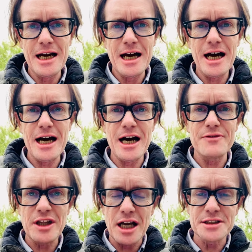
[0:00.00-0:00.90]

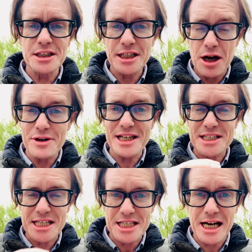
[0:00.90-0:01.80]
The London Gaudiya
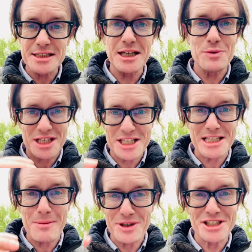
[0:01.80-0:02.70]
Society was
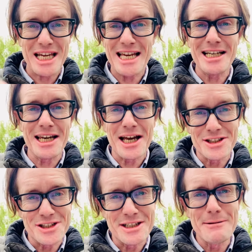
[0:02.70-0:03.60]
established in
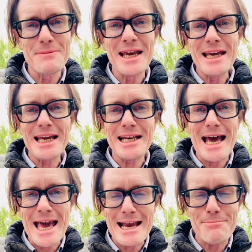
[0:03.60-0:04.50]
London in
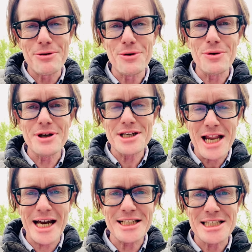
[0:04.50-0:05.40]
April
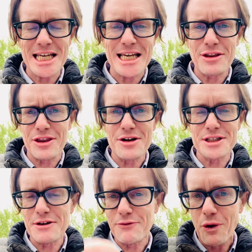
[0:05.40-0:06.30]

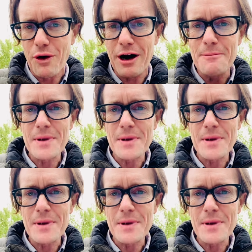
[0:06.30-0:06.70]
1934.